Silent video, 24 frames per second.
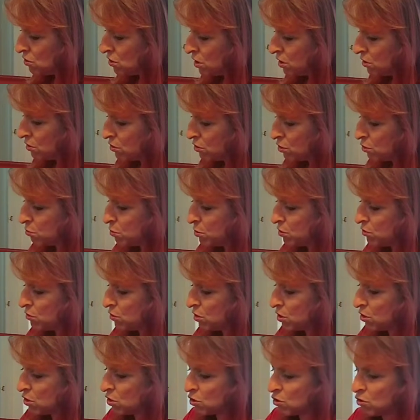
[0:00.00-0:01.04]
use little spoons
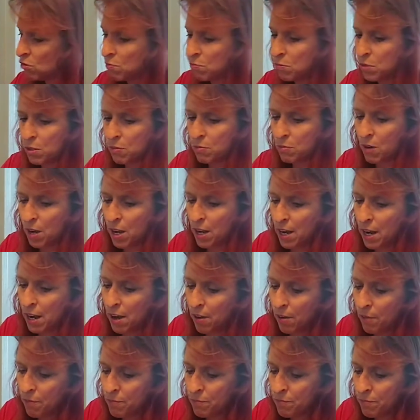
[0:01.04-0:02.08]
and scoop them right
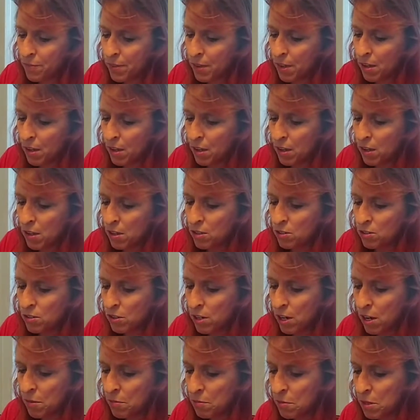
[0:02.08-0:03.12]
out. So
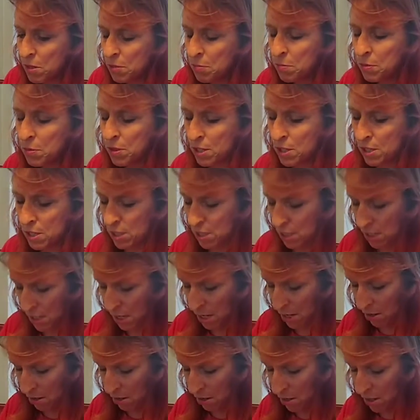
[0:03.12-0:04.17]
now I'm going to put this in
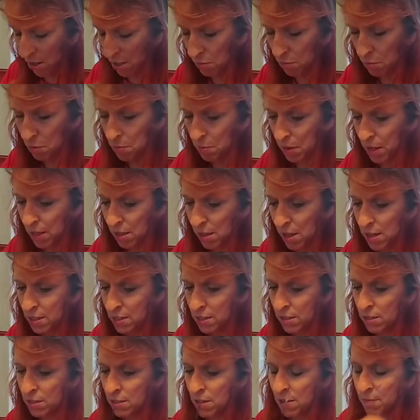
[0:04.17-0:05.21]
here. I need to put my
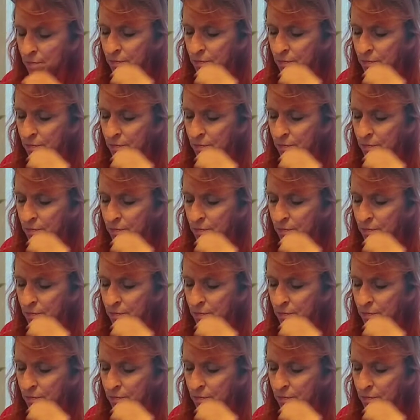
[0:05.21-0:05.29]
glasses on.